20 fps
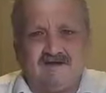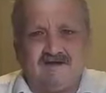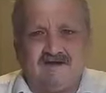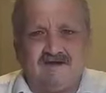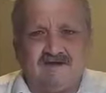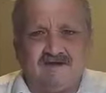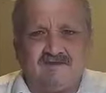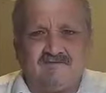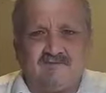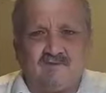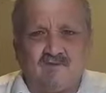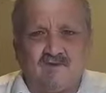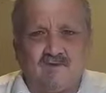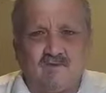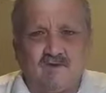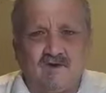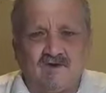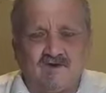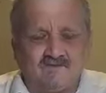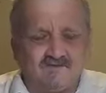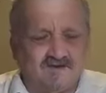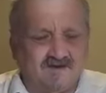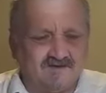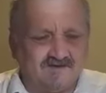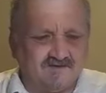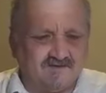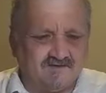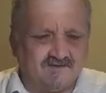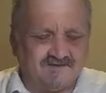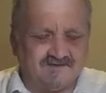Hi everyone, welcome
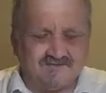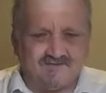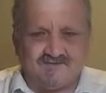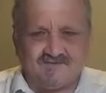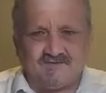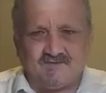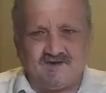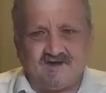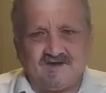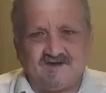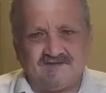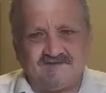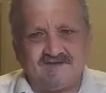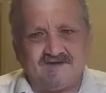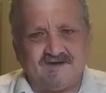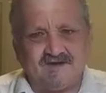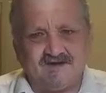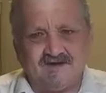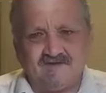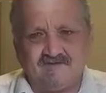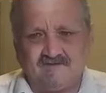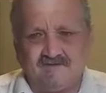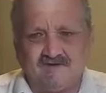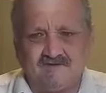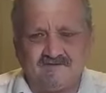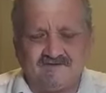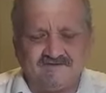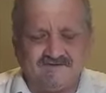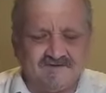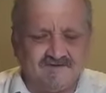back to Christopher's Models and
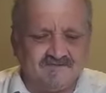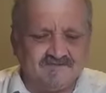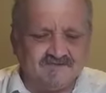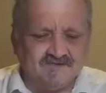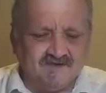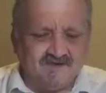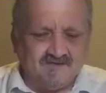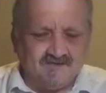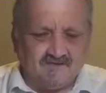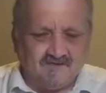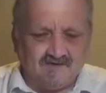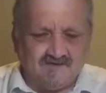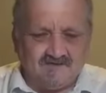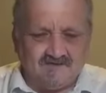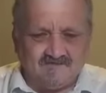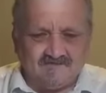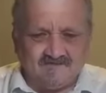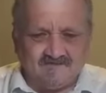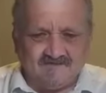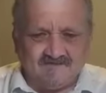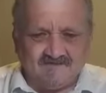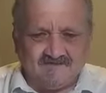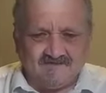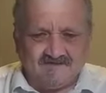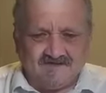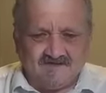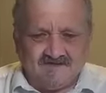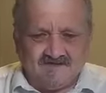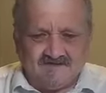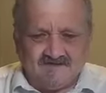Dioramas. Well,
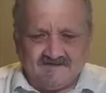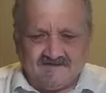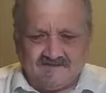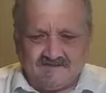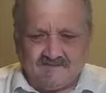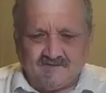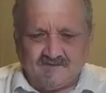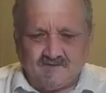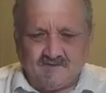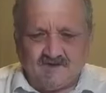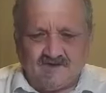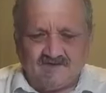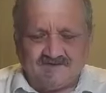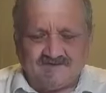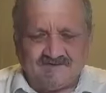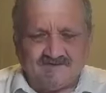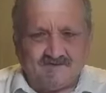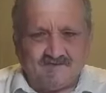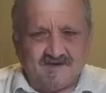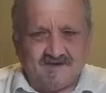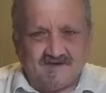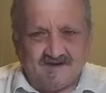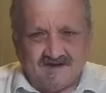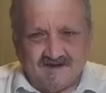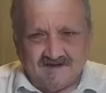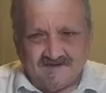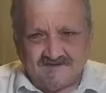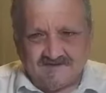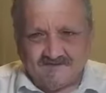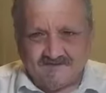it's been a while since I made a
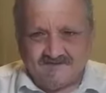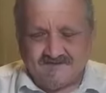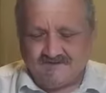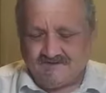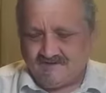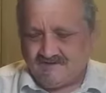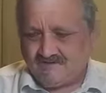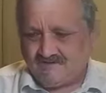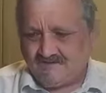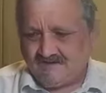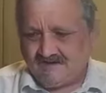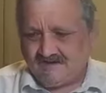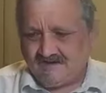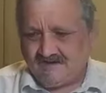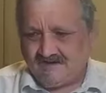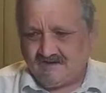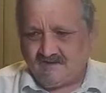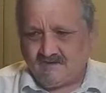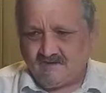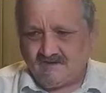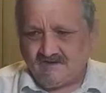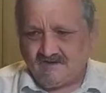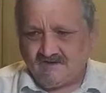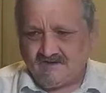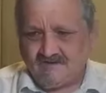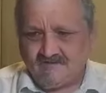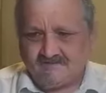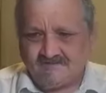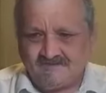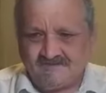last video, and a lot going
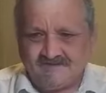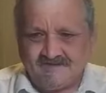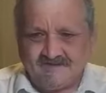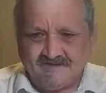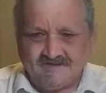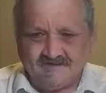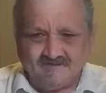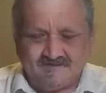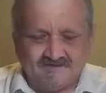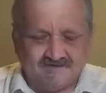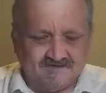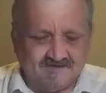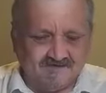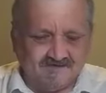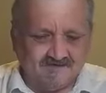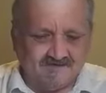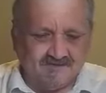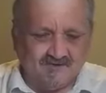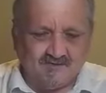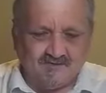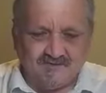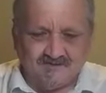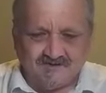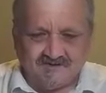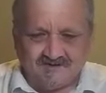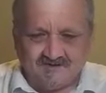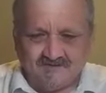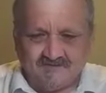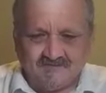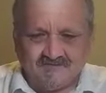on, but no
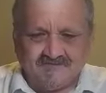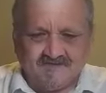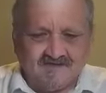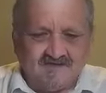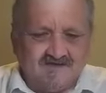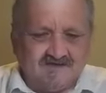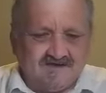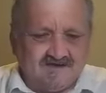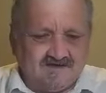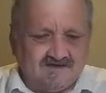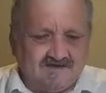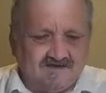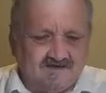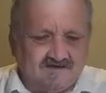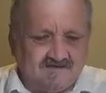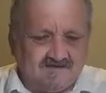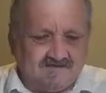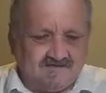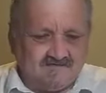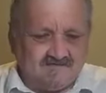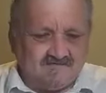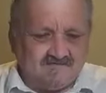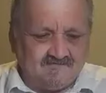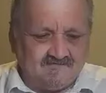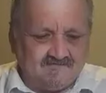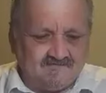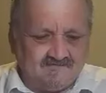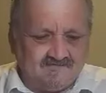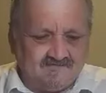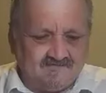big deal.
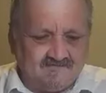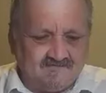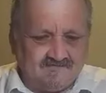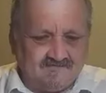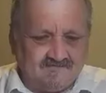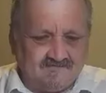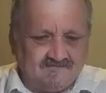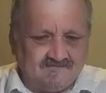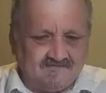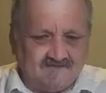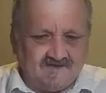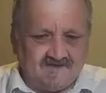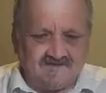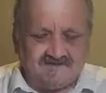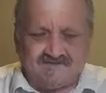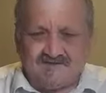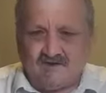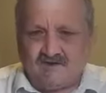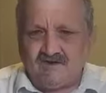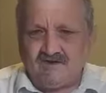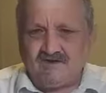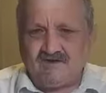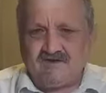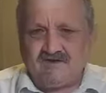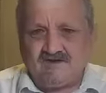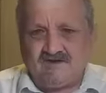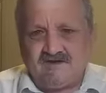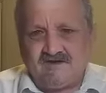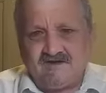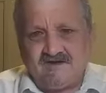Um, I started
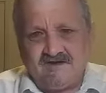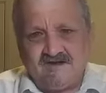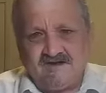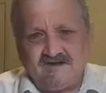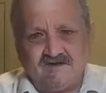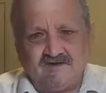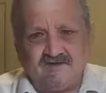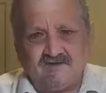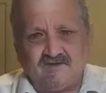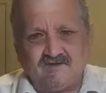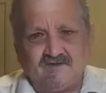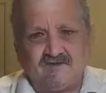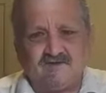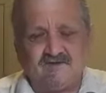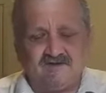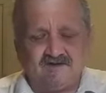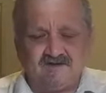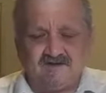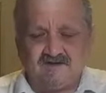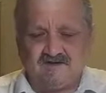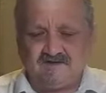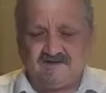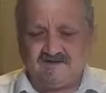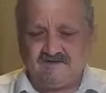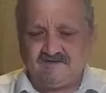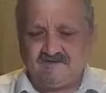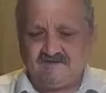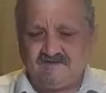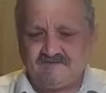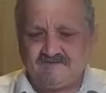on
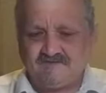another